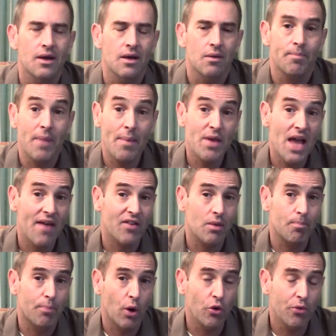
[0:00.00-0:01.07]
Maybe having
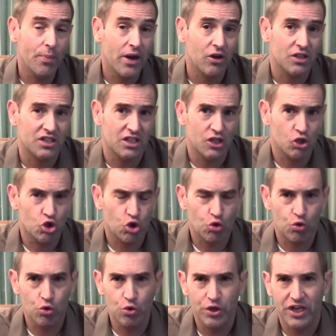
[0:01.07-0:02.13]
both parents
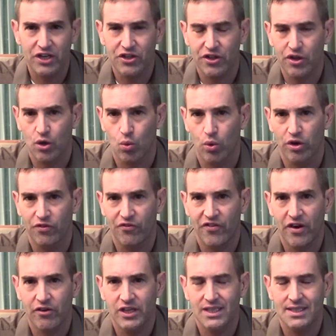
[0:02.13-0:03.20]
intrude into their world
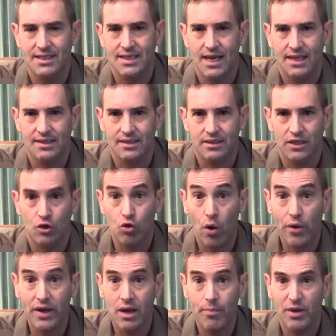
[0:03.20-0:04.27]
very intensely.
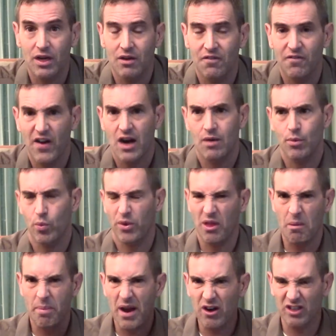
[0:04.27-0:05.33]
Growing up in an environment where their
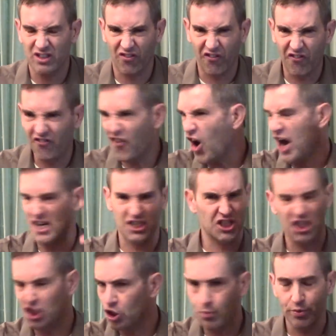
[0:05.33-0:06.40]
parents fought
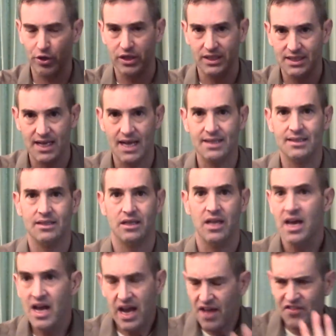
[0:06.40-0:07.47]
super intensely
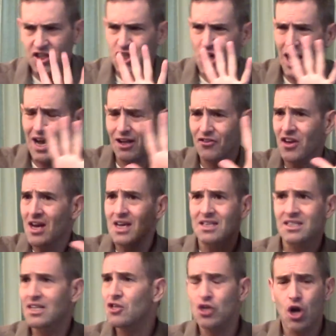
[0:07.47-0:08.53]
and the child
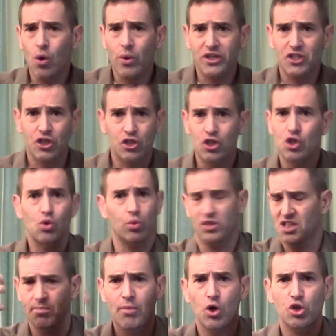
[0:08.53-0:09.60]
didn't know what to do, was
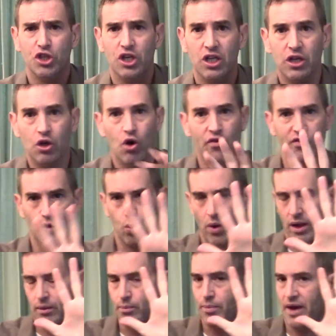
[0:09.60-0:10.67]
emotionally
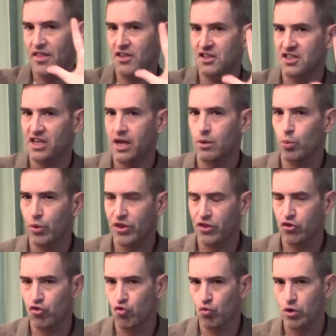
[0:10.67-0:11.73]
overwhelmed by this and
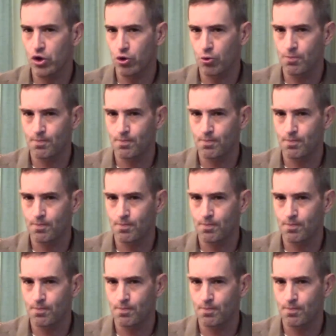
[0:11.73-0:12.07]
withdrew.